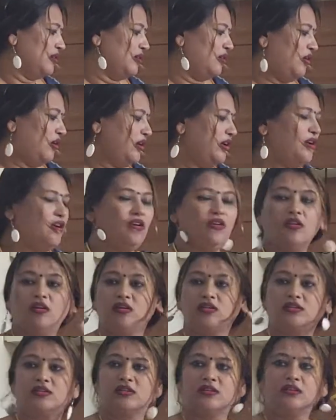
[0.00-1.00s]
Got it or
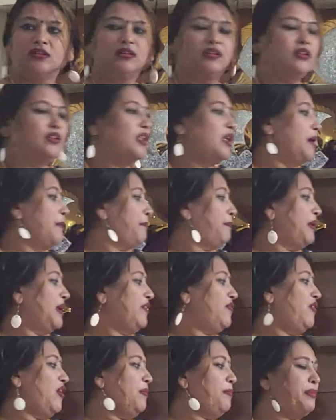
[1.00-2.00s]
not?
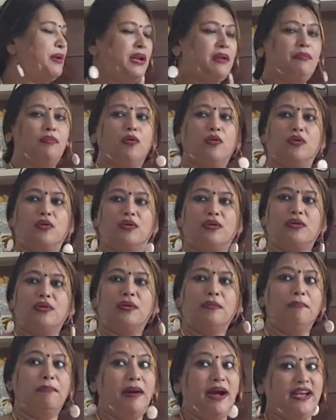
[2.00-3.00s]
P for pre-board.
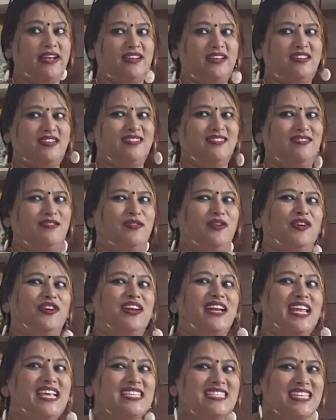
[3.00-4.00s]
But, what
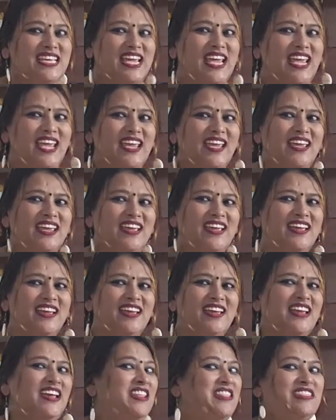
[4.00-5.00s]
did I say?
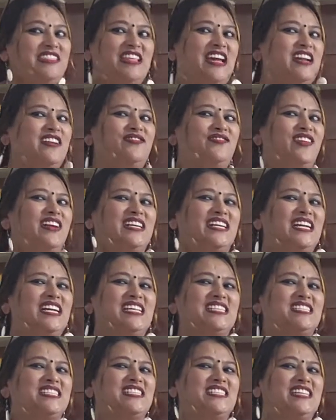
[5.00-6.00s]
That funda
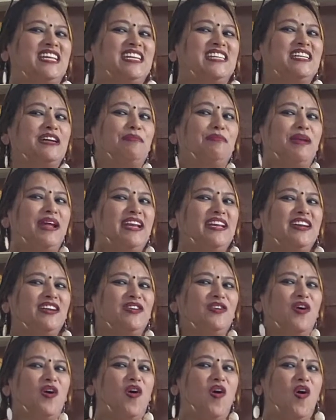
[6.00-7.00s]
doesn't get applied
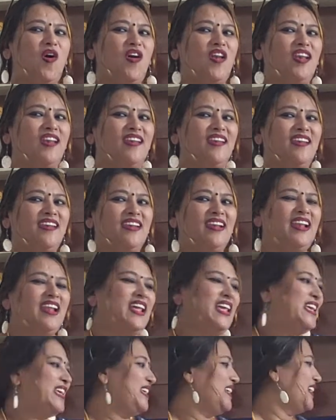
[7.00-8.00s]
at all.
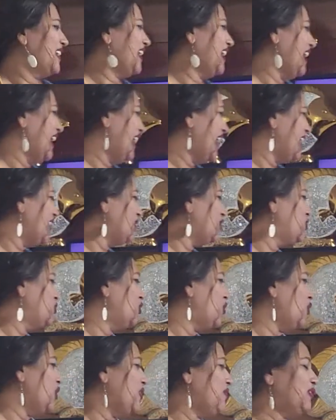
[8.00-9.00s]
Here,
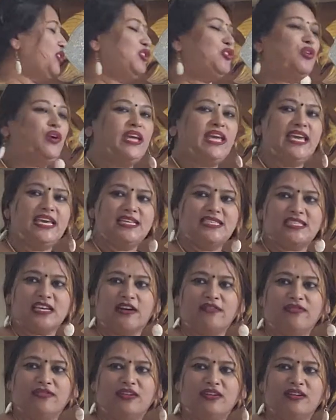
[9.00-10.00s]
even though A is
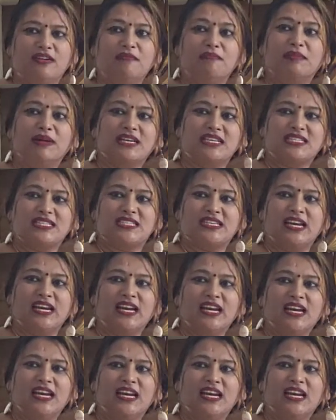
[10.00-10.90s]
after, but still,